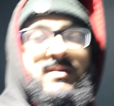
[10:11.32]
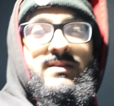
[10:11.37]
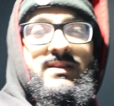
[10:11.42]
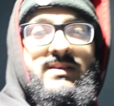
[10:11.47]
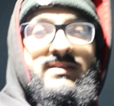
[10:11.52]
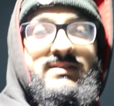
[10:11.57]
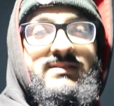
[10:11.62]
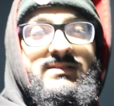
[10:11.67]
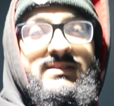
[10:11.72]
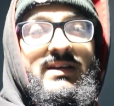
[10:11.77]

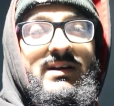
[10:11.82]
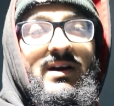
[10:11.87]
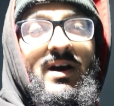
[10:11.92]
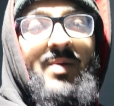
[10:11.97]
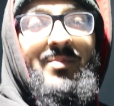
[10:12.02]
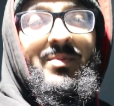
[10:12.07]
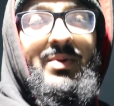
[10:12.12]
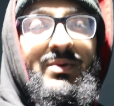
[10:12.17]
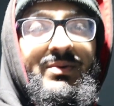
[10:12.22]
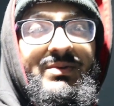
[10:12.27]

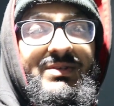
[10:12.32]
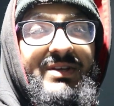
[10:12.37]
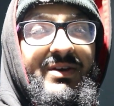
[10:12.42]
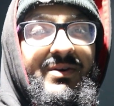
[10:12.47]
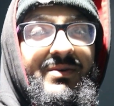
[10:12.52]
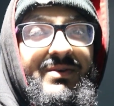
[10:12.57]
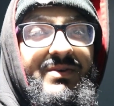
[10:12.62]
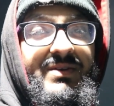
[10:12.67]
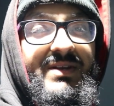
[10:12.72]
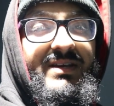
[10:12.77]

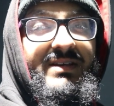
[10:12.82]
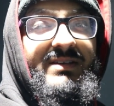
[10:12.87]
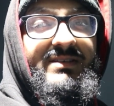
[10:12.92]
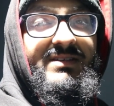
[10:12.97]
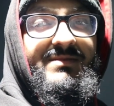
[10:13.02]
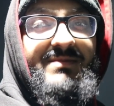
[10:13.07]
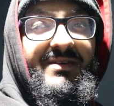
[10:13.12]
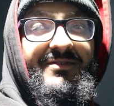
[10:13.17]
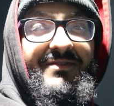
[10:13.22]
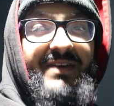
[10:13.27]
Cardusio unit. You
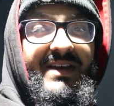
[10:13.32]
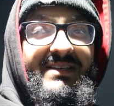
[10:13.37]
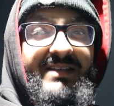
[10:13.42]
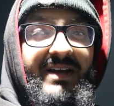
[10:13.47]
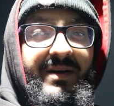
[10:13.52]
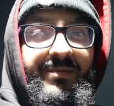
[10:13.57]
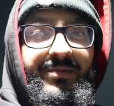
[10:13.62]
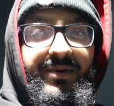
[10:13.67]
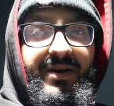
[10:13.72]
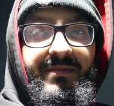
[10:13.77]
see my face?
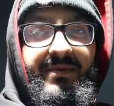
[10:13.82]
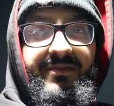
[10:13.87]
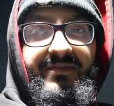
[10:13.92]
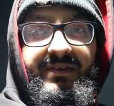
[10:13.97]
I'm bright.